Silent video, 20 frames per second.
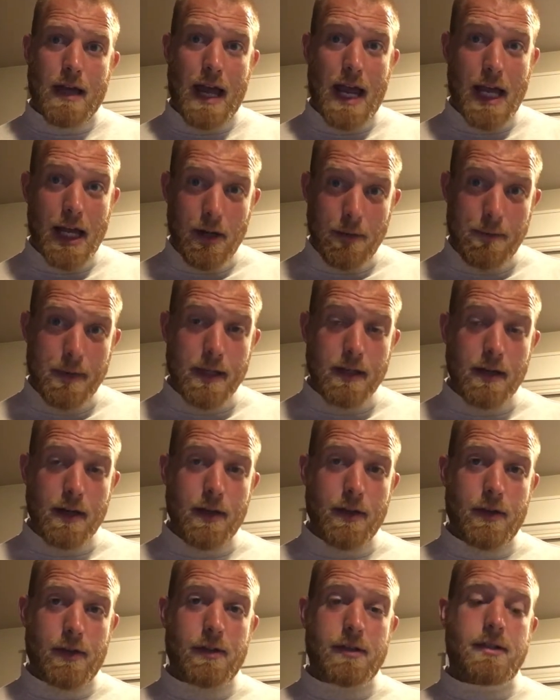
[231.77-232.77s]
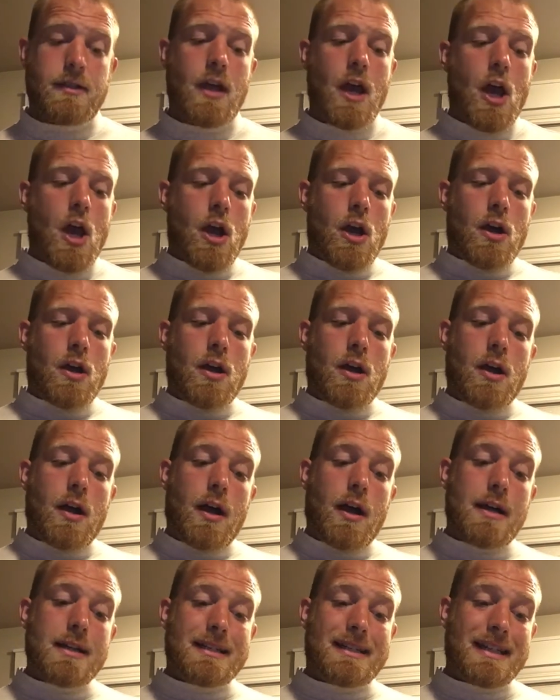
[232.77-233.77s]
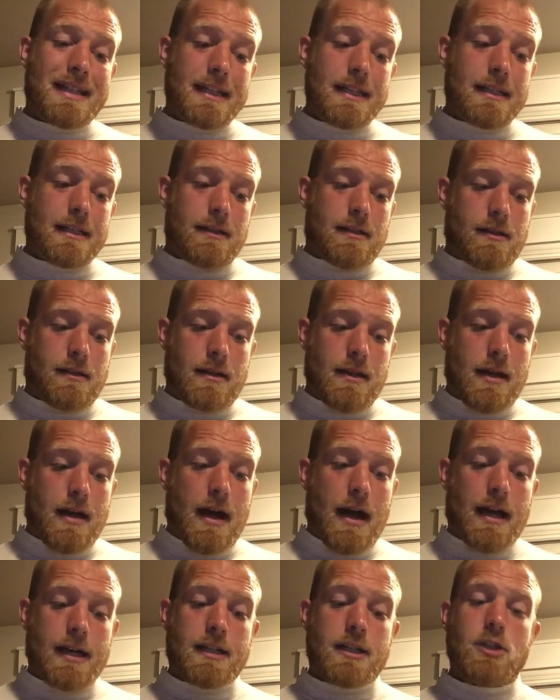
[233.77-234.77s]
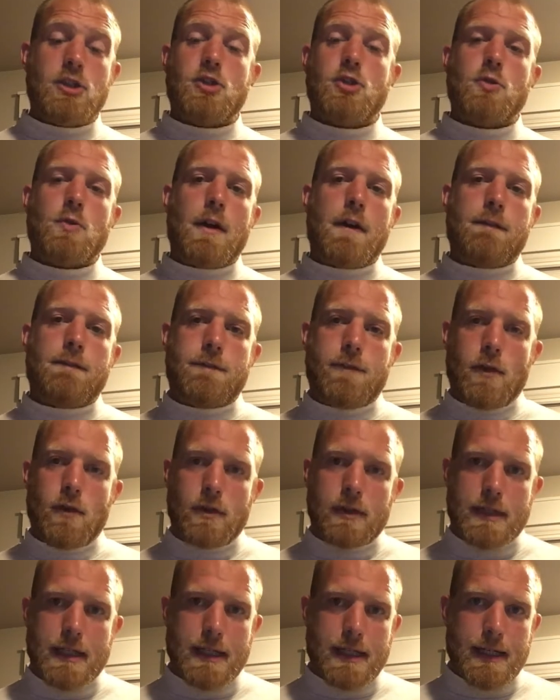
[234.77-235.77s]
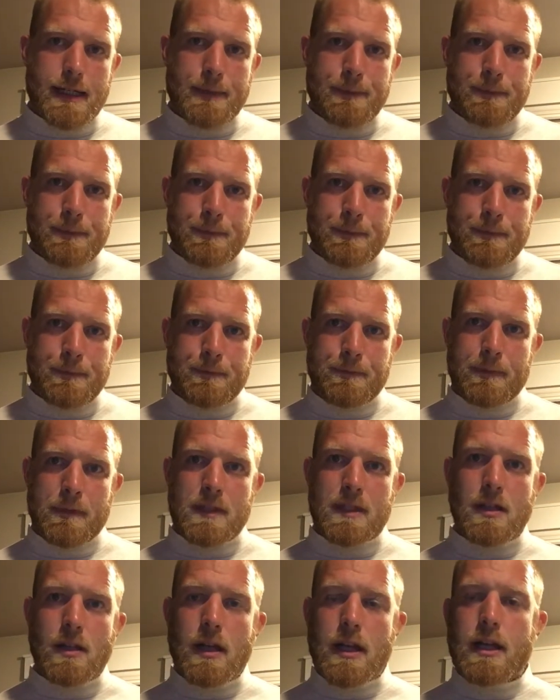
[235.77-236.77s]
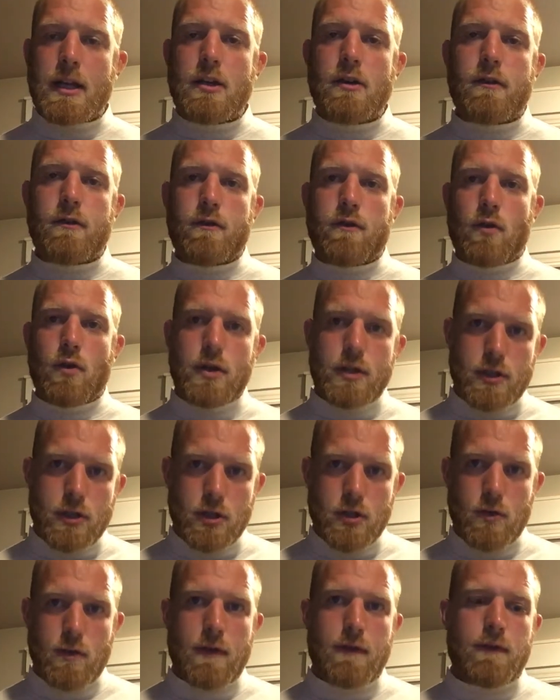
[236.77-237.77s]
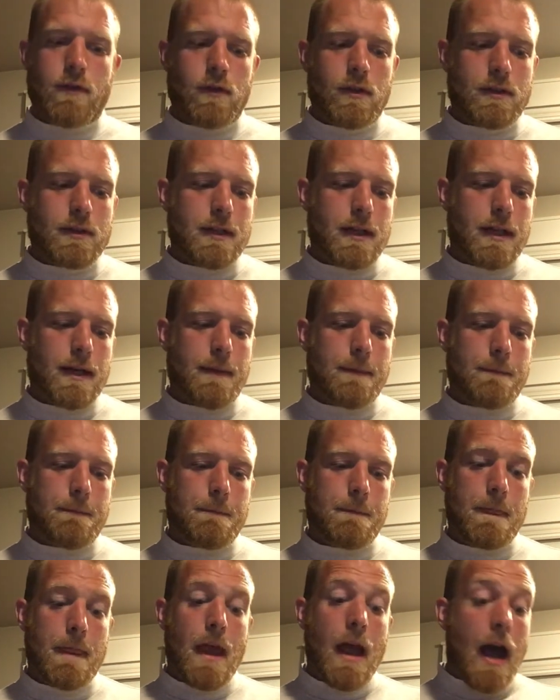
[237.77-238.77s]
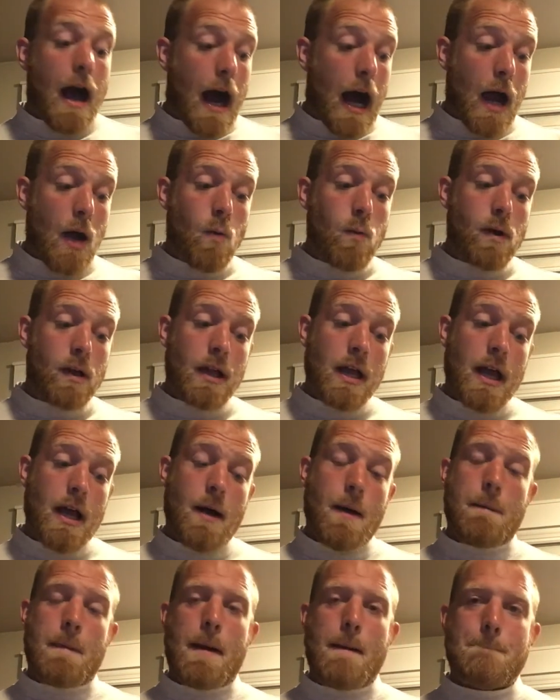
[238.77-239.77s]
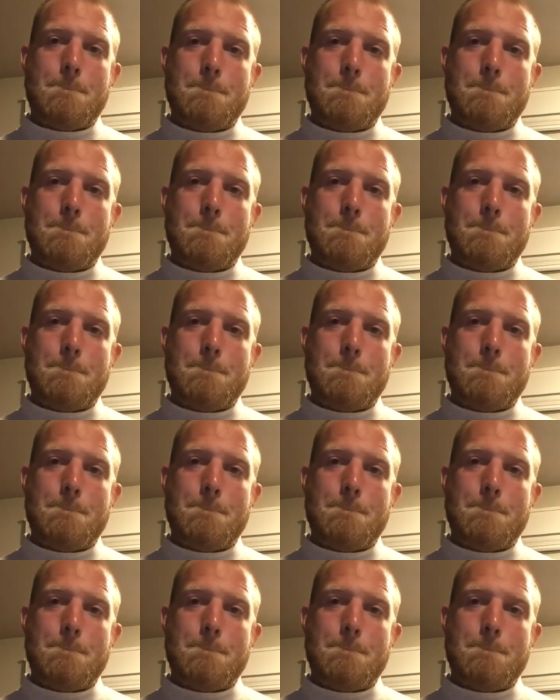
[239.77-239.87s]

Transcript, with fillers: helping others, until I can do it full time, till I can afford to do it full time. I will help